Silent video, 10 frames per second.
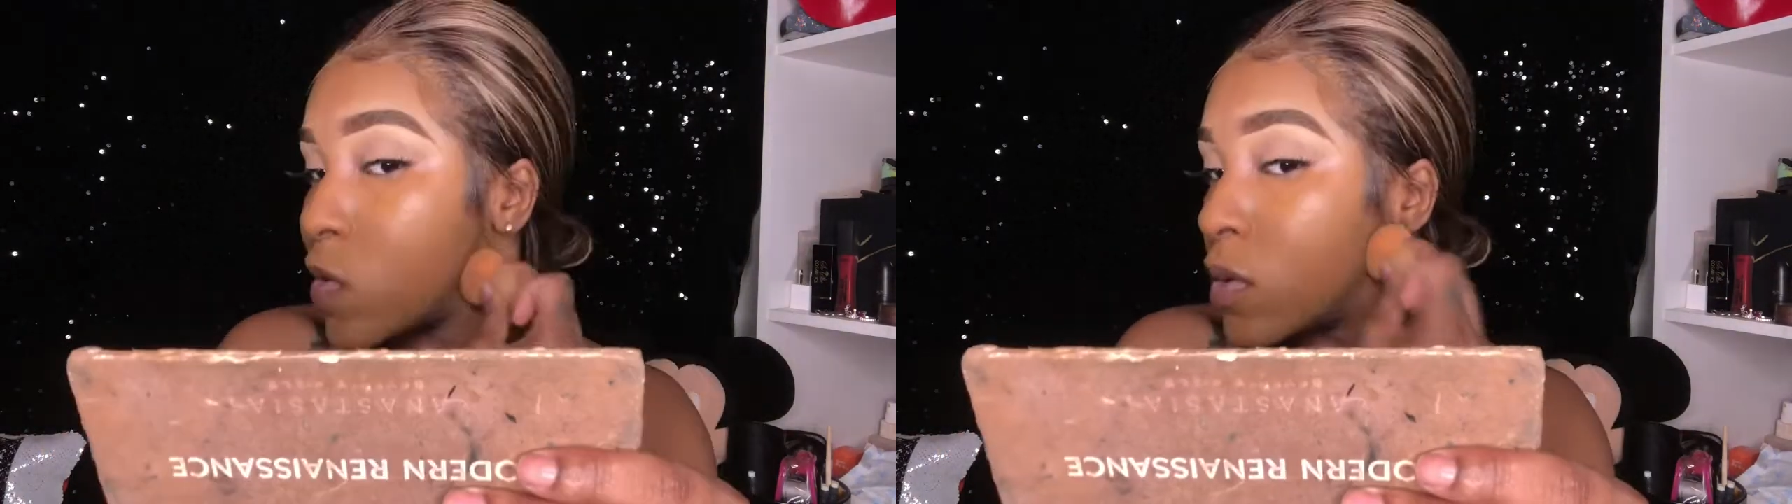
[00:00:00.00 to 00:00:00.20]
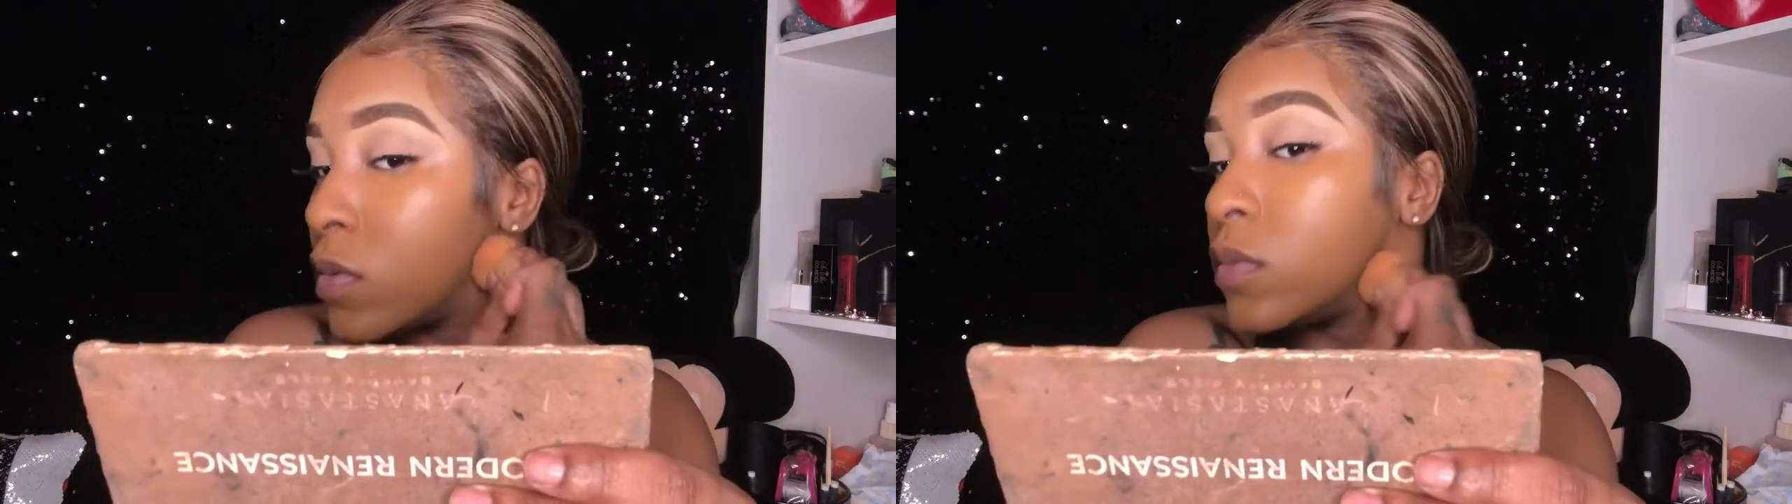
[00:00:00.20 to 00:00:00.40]

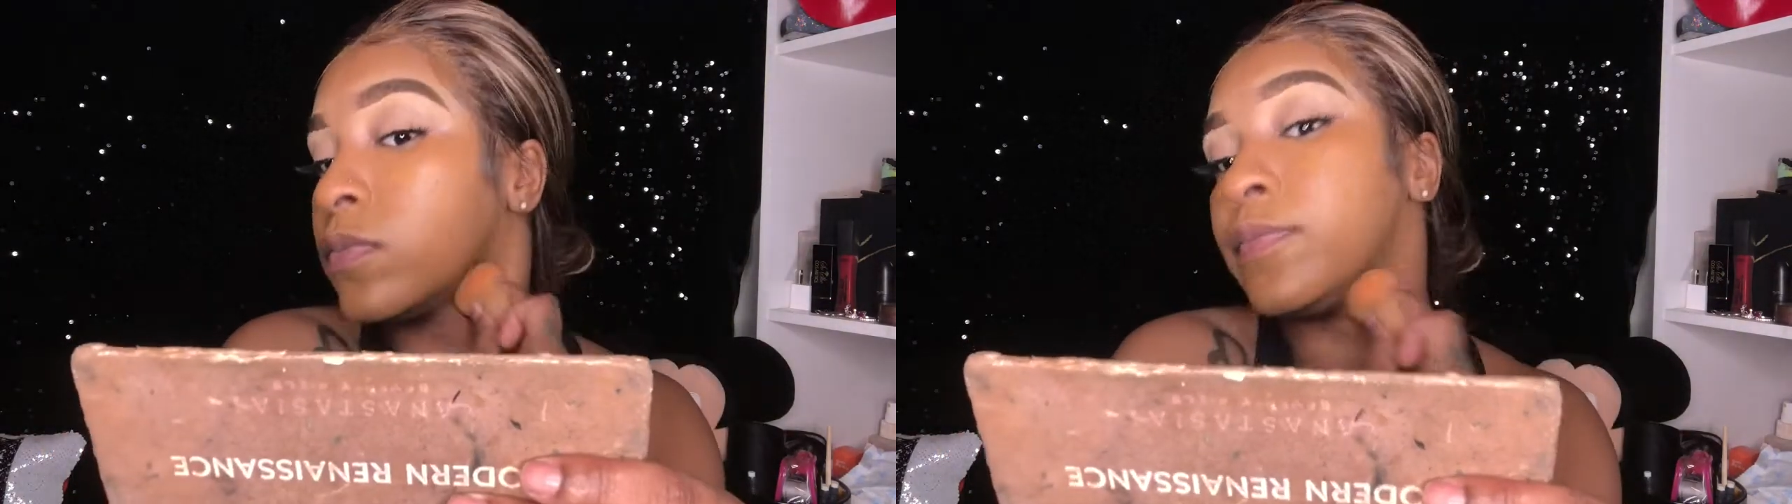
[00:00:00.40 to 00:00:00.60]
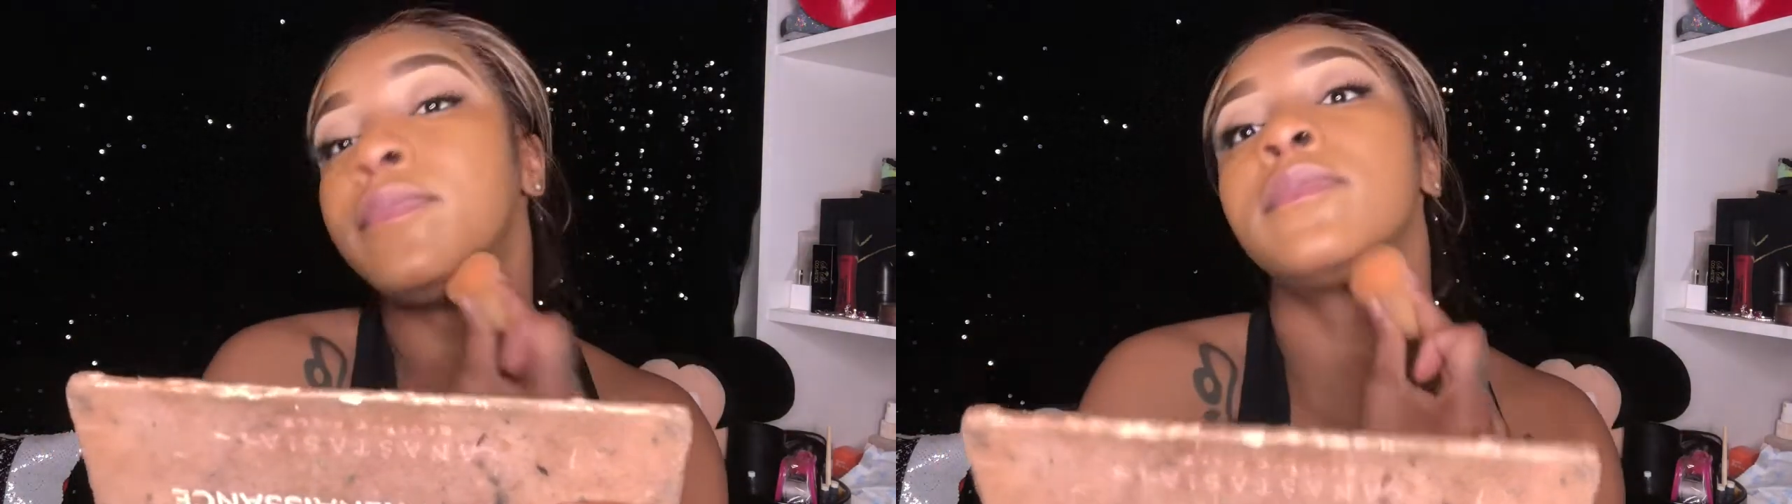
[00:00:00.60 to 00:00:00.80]
bit more of
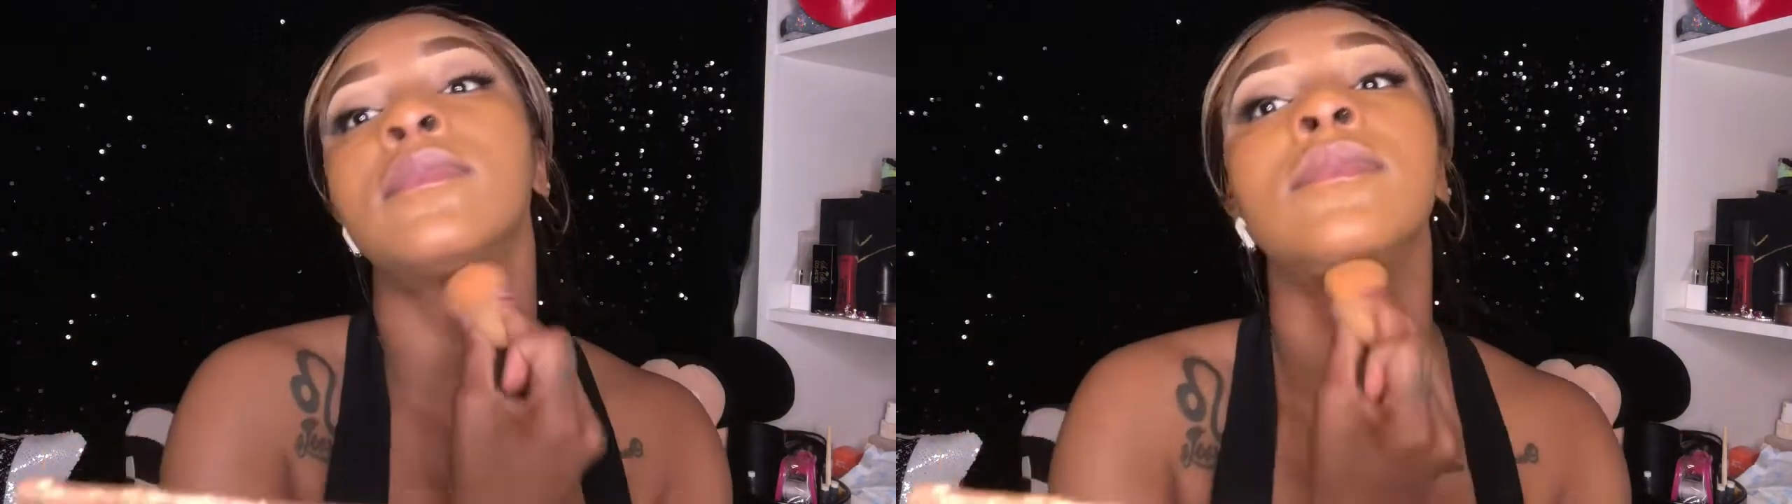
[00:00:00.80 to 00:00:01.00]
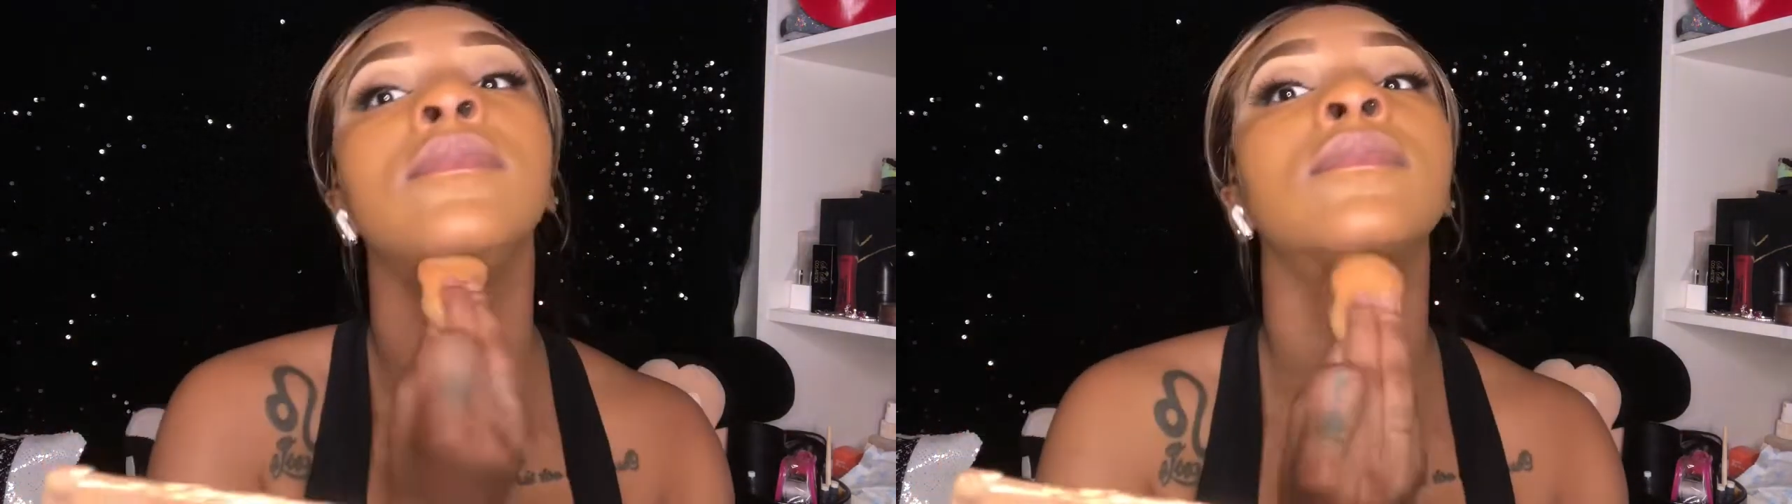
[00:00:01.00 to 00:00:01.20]
the dark
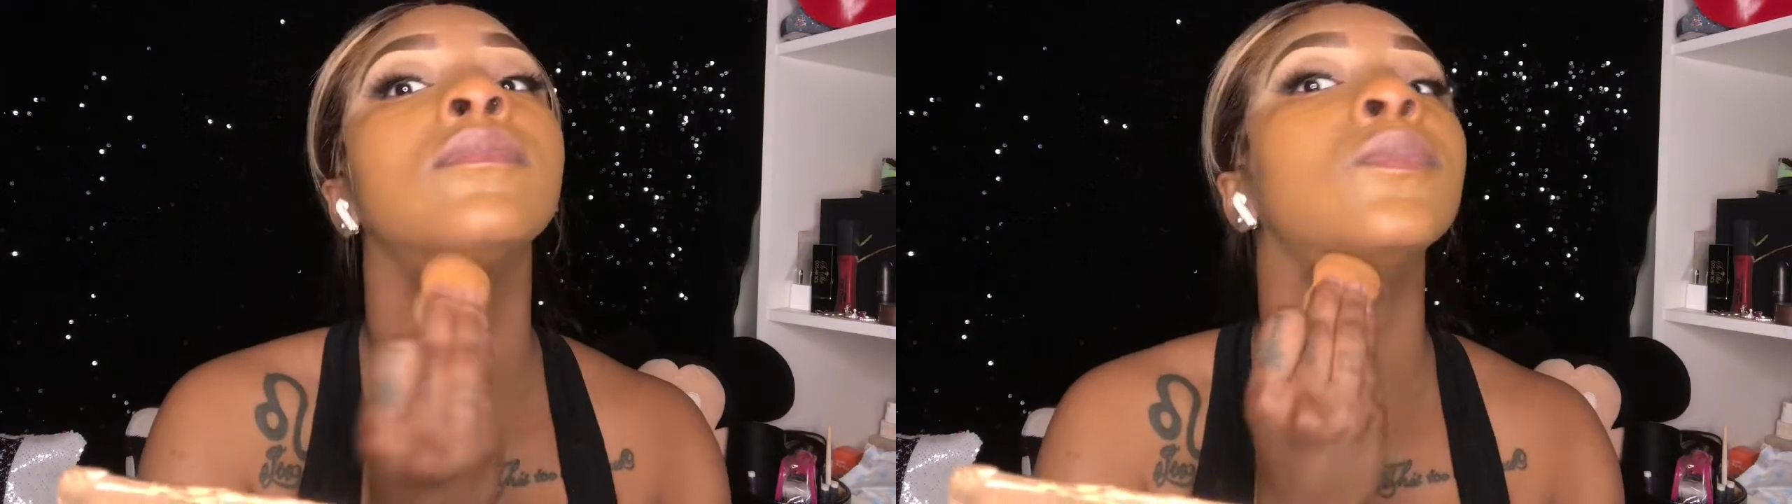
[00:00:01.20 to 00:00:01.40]
one,